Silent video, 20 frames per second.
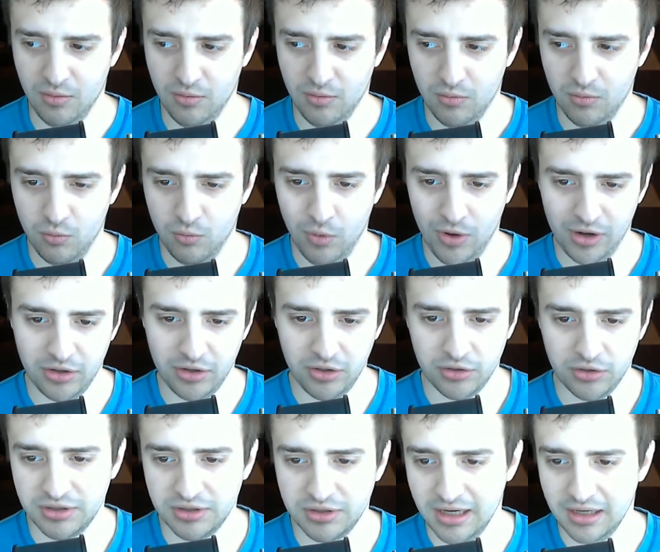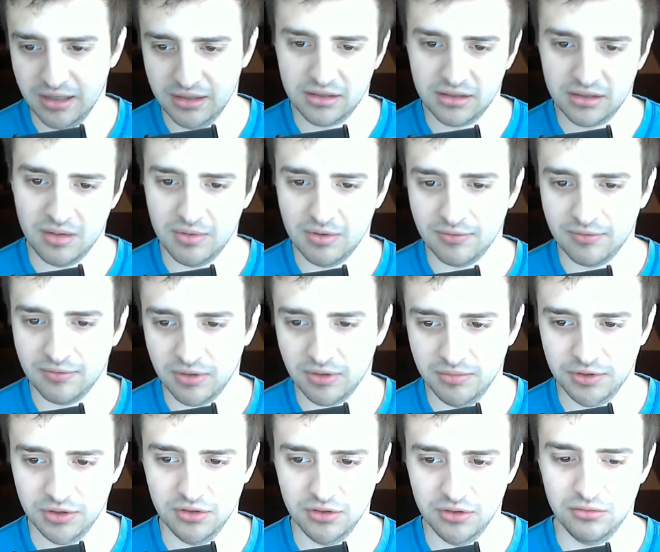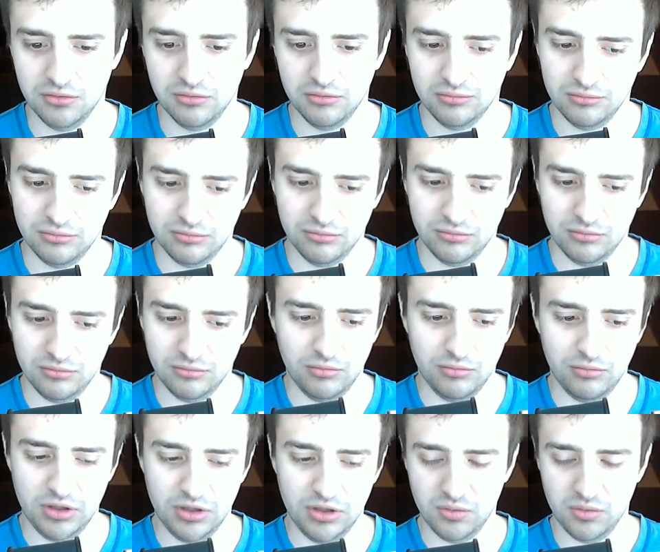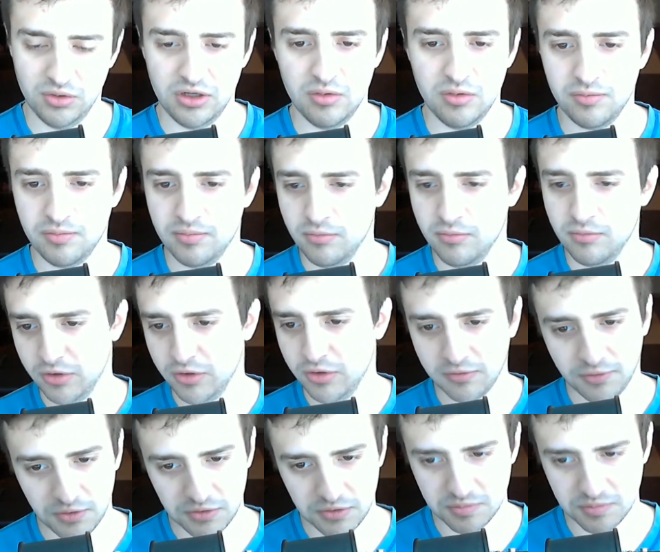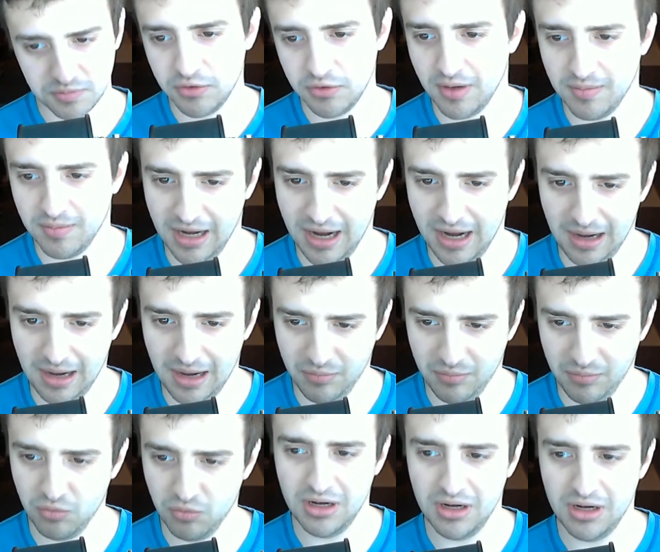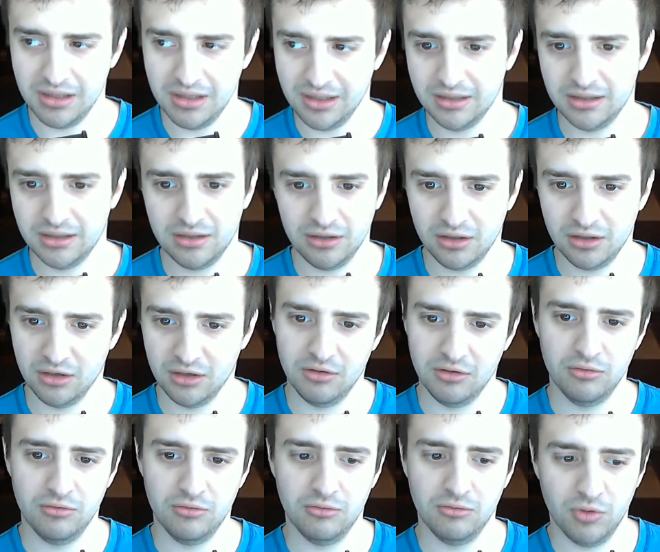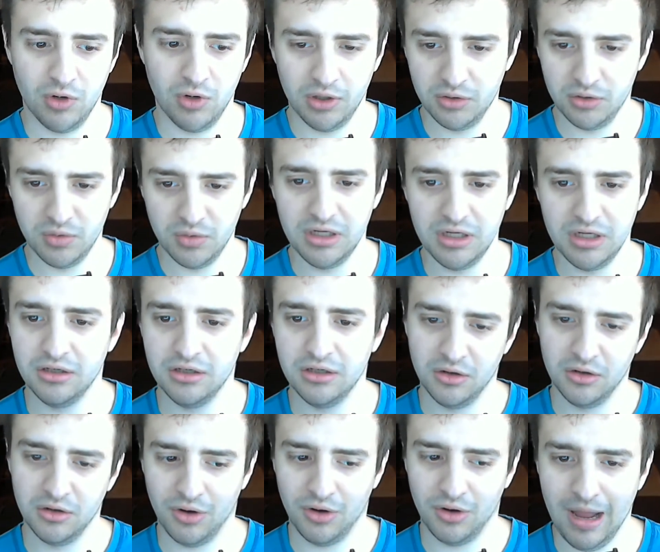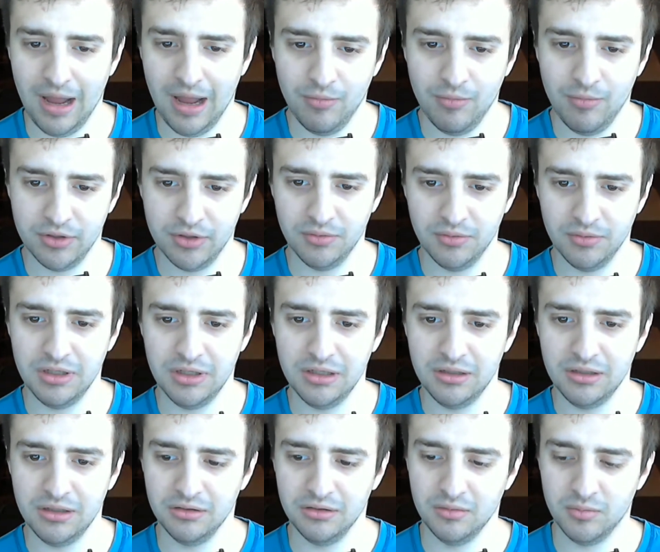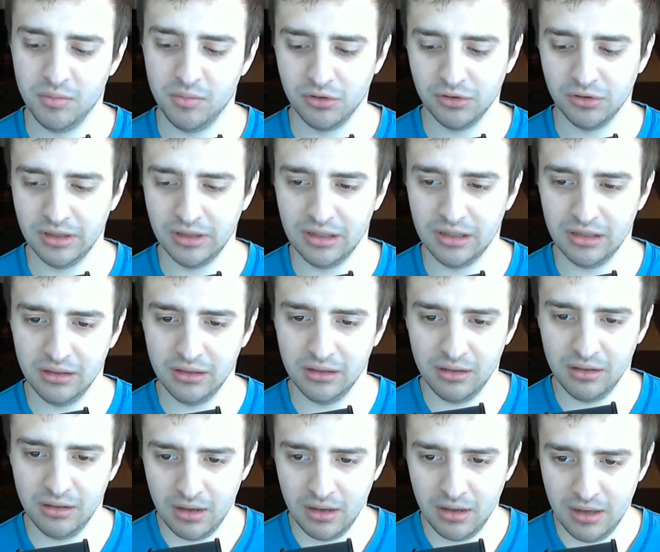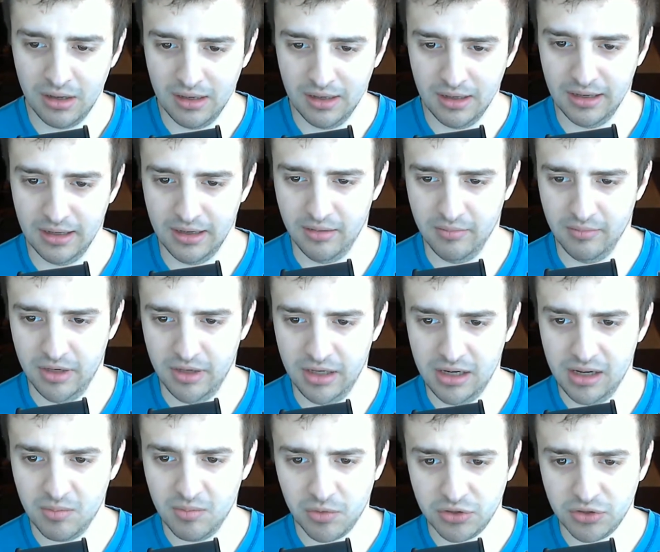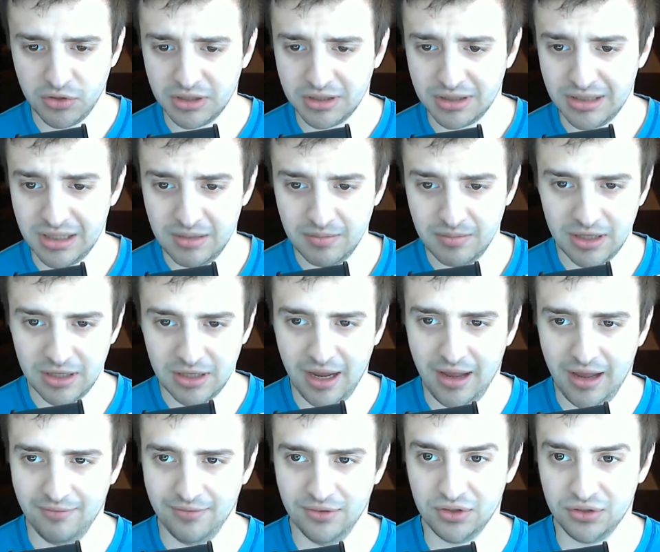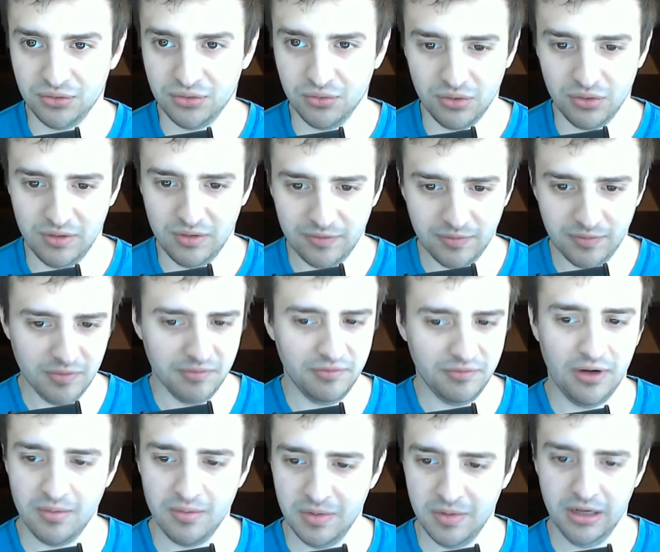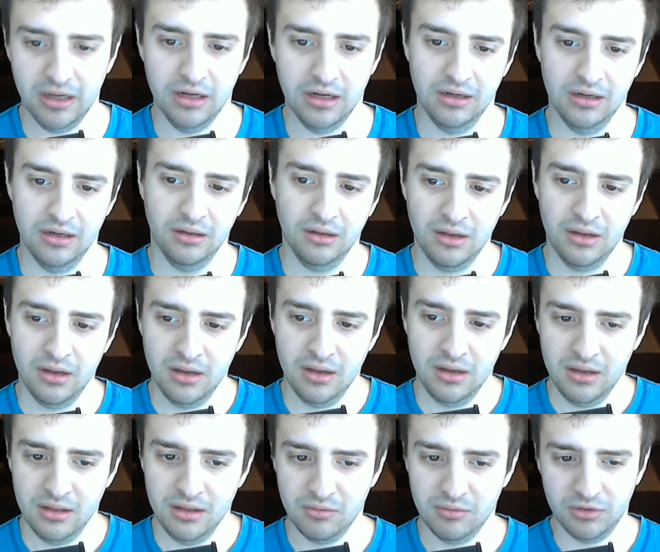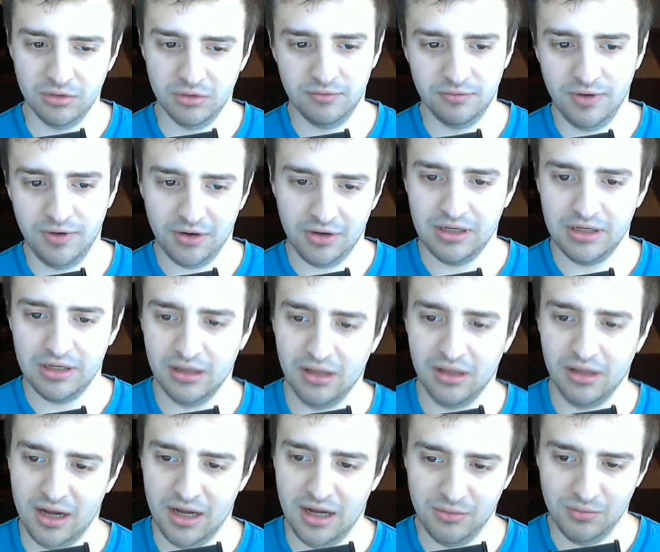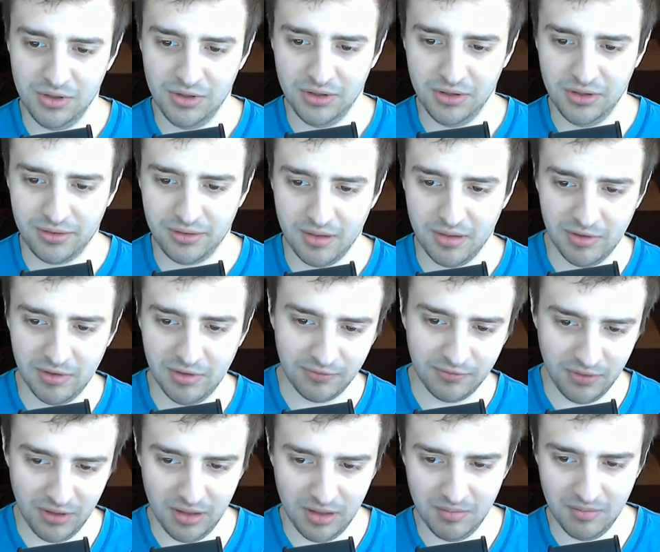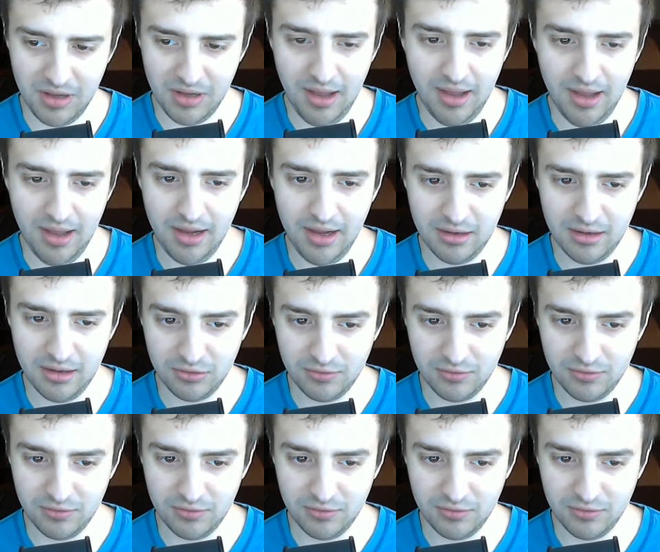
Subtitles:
where your state is coming from. So, when you first boot up an app, what do we need to go grab? What do we need to pull in? And Ember just seemed to have a story from the very beginning that was very in line with coming from a